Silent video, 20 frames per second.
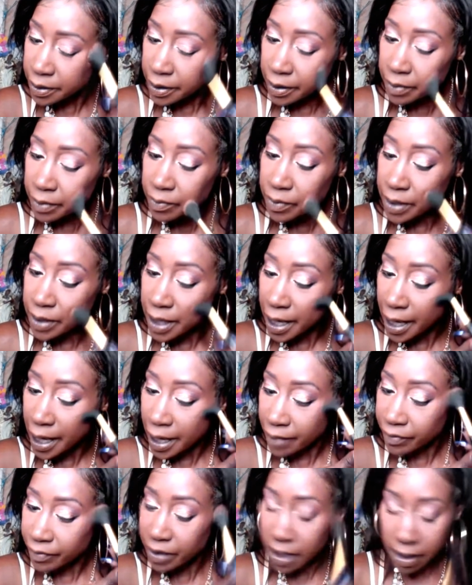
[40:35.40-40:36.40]

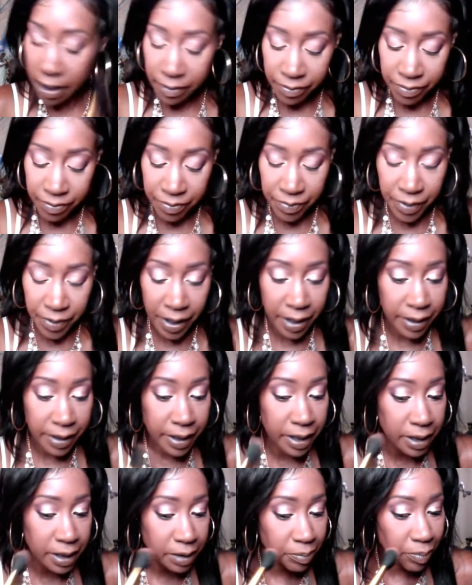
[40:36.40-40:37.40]
And here
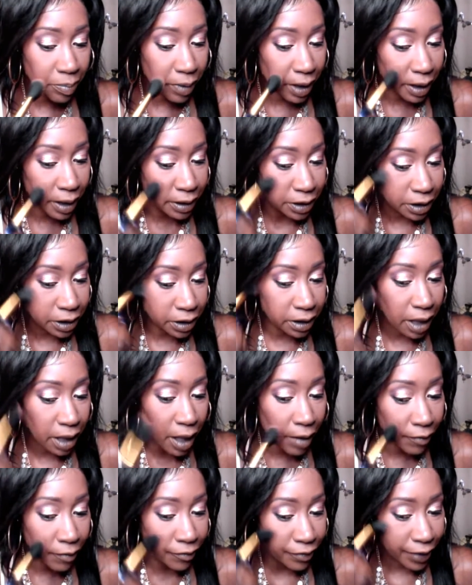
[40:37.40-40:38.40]
we have it.
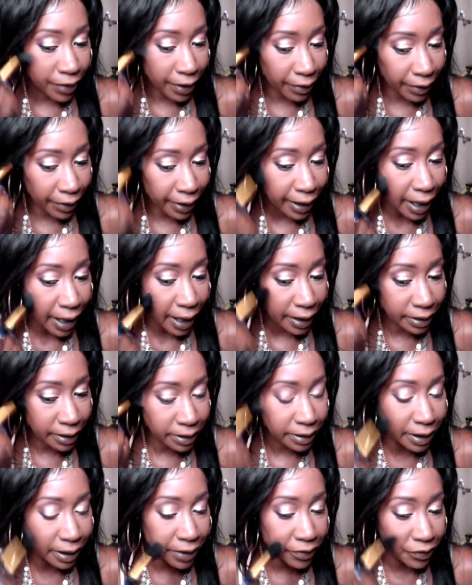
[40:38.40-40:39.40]
These
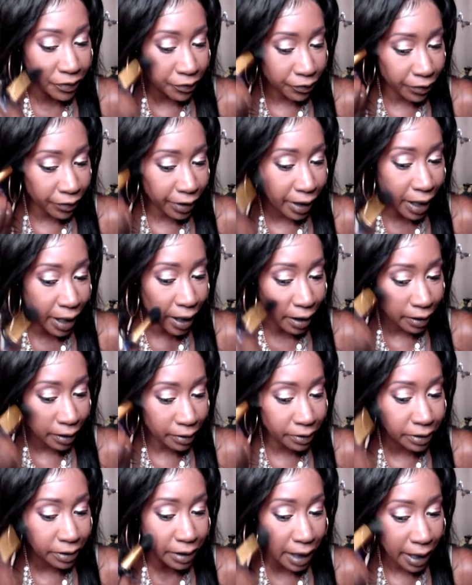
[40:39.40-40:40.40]
blushes are very
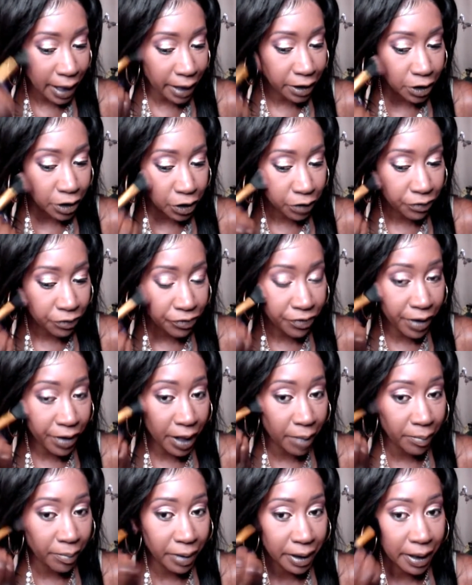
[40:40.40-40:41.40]
nice. They
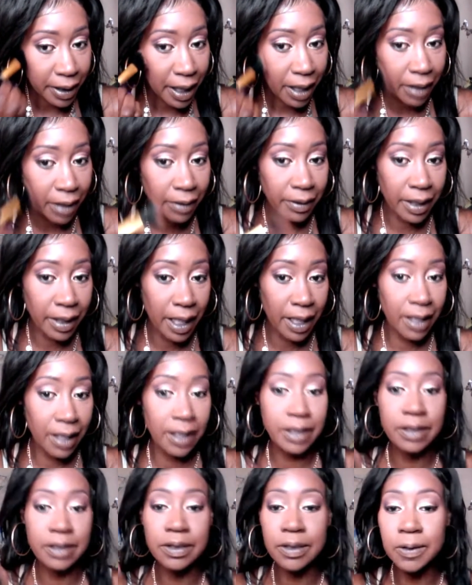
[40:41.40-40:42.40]
$3
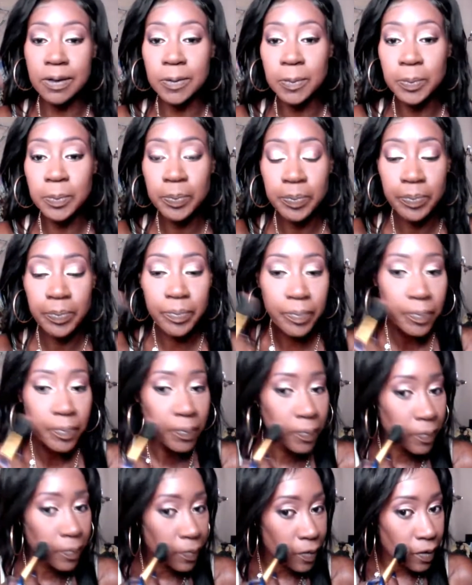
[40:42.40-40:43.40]
at your family
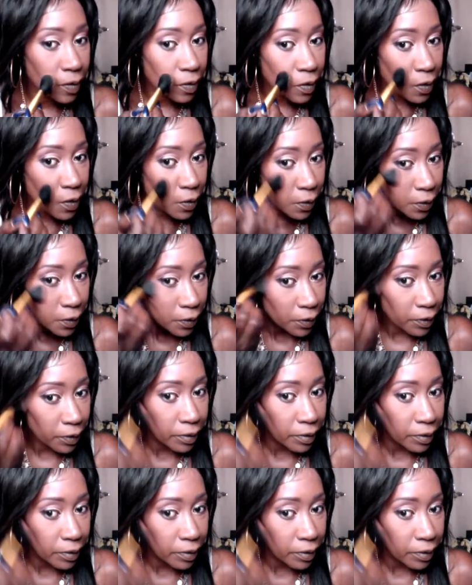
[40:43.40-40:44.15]
dollar, guys.